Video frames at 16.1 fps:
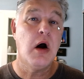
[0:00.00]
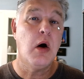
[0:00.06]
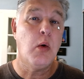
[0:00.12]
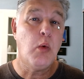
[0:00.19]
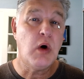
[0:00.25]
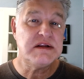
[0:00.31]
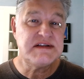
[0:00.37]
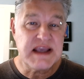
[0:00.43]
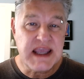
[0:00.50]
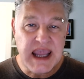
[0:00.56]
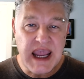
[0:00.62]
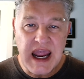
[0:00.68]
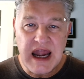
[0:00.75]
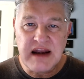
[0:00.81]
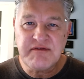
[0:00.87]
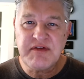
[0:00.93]
Once
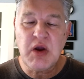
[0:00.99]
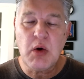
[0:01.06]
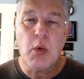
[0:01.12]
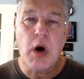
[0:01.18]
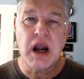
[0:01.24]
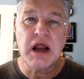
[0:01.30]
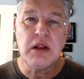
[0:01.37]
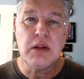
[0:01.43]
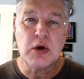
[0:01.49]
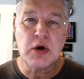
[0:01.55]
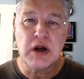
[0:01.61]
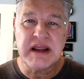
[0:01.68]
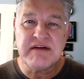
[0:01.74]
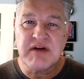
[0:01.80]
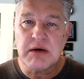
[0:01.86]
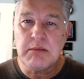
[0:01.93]
again, if you want to learn
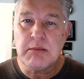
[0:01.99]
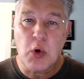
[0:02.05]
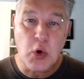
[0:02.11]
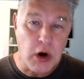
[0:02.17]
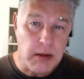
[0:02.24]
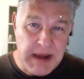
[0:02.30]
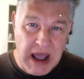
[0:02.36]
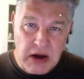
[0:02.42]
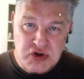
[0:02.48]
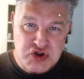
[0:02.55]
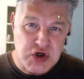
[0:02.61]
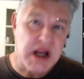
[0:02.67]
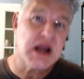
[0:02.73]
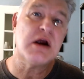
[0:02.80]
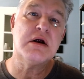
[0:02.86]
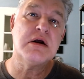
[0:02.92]
even more about
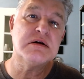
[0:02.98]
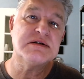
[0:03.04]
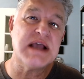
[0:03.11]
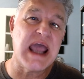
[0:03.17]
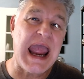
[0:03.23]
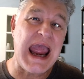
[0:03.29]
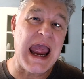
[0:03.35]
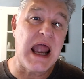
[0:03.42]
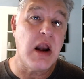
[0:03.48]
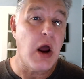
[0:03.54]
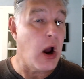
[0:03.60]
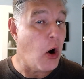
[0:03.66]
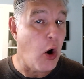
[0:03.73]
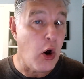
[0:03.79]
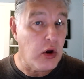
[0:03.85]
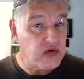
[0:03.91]
triggers and
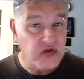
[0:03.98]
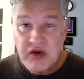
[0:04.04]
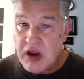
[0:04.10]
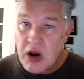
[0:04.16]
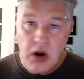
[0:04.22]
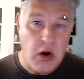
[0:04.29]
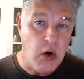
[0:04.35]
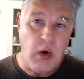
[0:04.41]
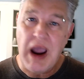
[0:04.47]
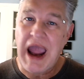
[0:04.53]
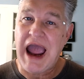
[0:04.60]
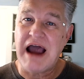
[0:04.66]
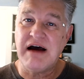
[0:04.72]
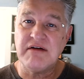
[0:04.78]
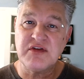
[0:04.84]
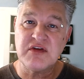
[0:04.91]
also
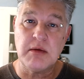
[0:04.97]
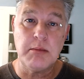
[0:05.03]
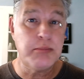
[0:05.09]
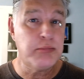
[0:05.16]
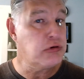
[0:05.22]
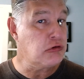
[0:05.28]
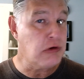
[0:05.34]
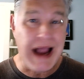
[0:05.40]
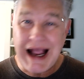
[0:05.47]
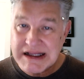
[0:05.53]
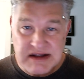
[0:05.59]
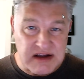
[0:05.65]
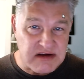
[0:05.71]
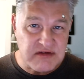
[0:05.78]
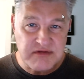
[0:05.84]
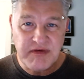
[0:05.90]
have some
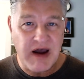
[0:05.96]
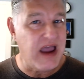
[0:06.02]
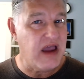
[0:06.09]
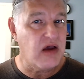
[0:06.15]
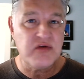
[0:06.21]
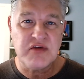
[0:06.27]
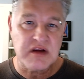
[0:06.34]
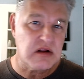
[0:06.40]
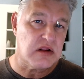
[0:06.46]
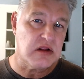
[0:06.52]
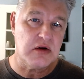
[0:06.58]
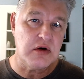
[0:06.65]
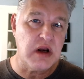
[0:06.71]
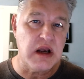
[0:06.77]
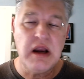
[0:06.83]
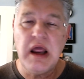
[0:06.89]
practice files
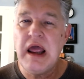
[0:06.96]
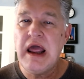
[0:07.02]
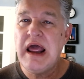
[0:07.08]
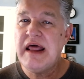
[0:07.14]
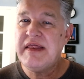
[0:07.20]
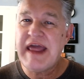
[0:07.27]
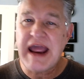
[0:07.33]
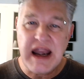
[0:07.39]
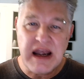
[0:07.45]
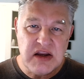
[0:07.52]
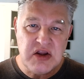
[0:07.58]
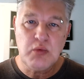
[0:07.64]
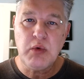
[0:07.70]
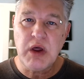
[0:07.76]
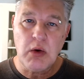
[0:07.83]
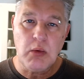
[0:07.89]
included, then
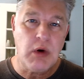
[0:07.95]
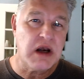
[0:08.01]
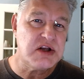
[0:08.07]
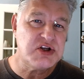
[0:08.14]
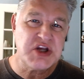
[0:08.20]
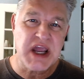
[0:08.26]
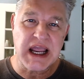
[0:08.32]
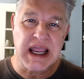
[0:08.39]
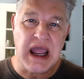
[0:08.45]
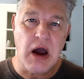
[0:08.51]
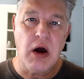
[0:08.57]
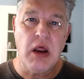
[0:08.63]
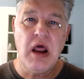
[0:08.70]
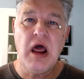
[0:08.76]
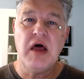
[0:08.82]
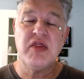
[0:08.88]
you will want to check
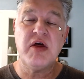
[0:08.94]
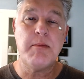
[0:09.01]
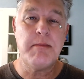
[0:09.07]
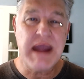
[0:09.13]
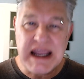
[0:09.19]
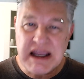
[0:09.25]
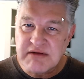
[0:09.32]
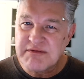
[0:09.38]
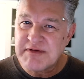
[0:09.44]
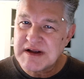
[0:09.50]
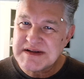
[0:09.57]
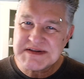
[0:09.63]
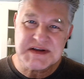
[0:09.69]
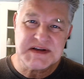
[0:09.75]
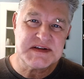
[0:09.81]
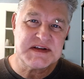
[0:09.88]
out the Make It Fun
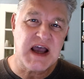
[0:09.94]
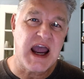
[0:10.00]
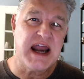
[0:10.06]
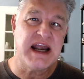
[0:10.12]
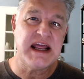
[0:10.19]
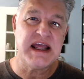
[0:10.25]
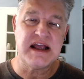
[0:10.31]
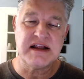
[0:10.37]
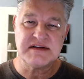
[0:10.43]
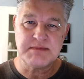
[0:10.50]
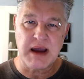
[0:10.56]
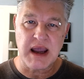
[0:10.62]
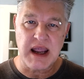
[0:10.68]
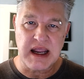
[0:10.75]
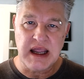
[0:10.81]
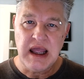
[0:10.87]
Society. It's
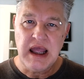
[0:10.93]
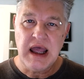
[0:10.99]
my